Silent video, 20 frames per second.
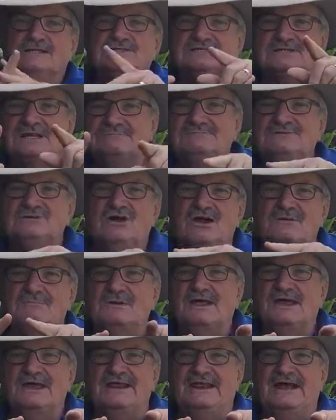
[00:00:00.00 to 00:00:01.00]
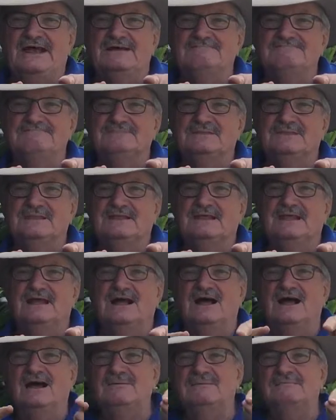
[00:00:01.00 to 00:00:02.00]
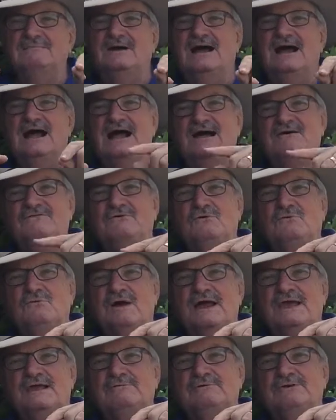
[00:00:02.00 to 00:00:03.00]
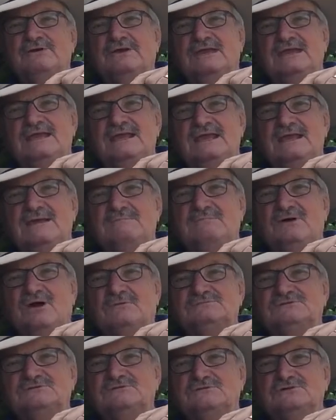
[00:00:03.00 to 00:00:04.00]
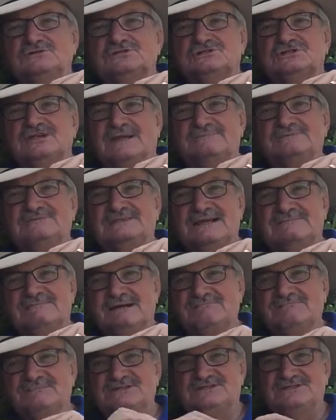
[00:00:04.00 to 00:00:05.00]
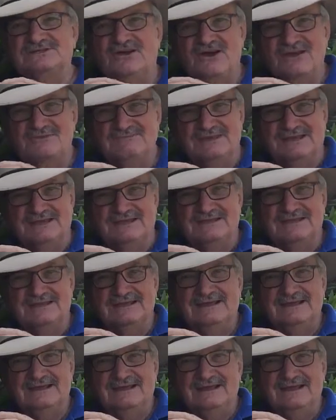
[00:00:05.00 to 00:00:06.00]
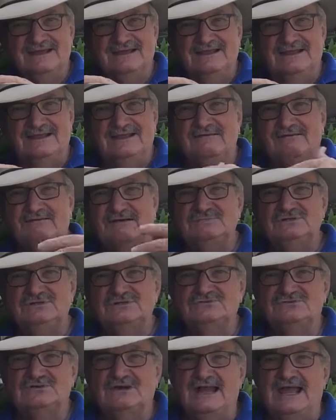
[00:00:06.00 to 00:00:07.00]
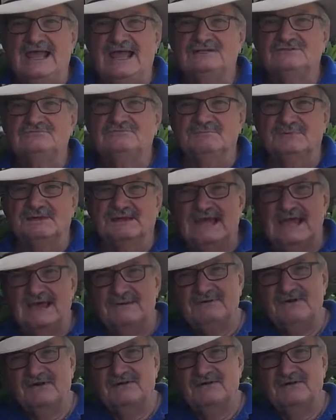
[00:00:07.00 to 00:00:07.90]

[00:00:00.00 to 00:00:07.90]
Sometime later, I'm half awake when I hear Bob's footsteps come up beside me. Now I'm just relaxed with my cap